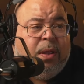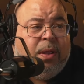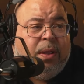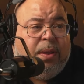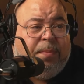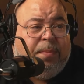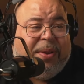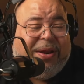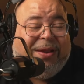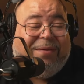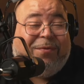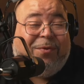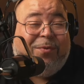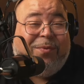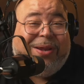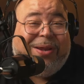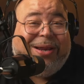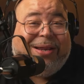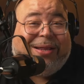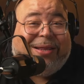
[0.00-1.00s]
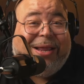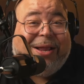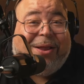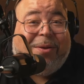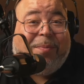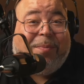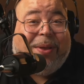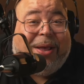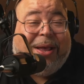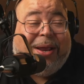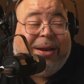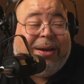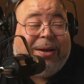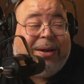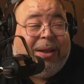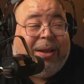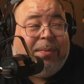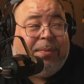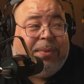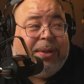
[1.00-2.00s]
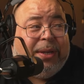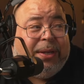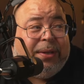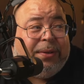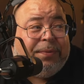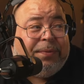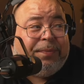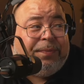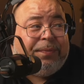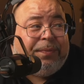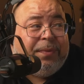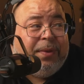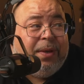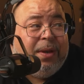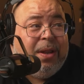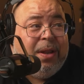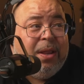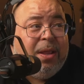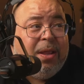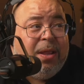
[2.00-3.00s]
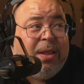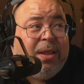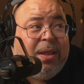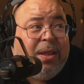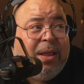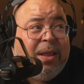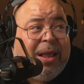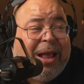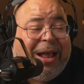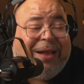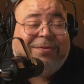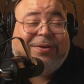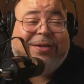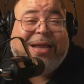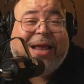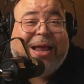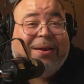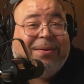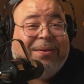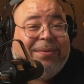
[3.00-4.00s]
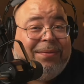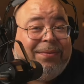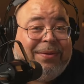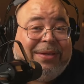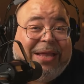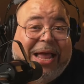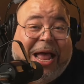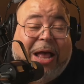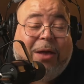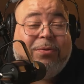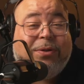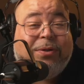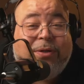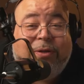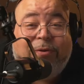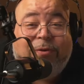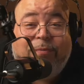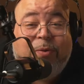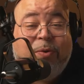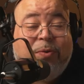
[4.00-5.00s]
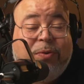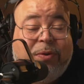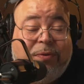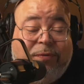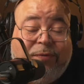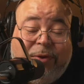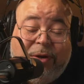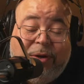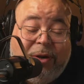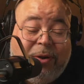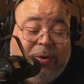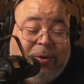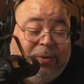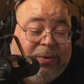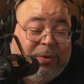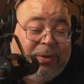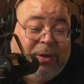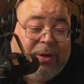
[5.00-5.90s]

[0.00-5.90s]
But if you really think about it, I mean, I've shot thousands of music videos.